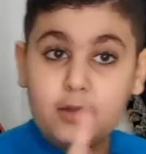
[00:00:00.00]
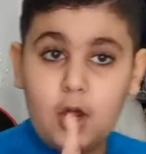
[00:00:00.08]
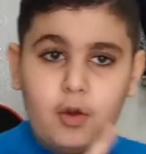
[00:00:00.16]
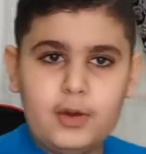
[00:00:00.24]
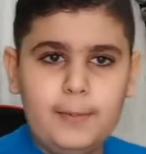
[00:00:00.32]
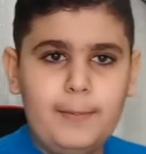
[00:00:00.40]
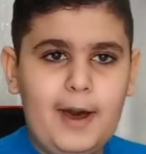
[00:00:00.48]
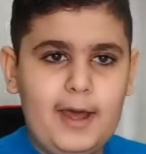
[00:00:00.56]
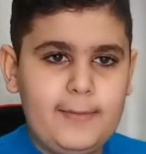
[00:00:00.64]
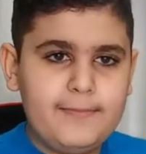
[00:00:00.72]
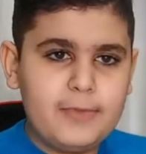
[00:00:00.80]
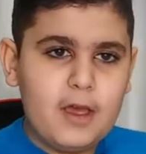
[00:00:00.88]
coded by,
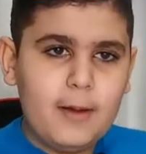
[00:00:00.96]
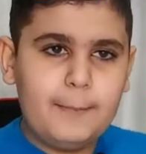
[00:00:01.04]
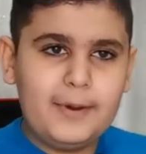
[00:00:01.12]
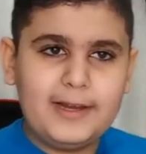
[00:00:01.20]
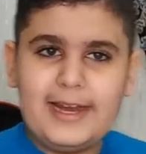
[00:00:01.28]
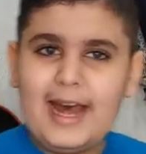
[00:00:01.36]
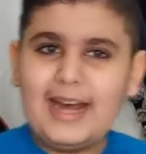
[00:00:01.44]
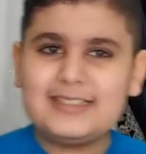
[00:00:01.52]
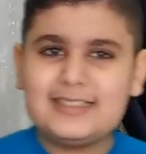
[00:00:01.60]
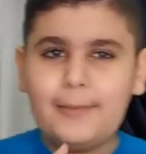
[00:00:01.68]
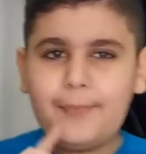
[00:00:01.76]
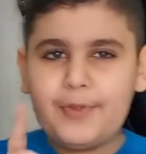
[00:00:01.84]
but it has
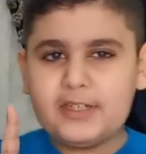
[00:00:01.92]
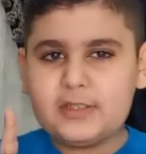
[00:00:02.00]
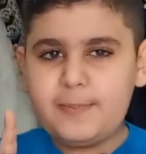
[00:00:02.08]
something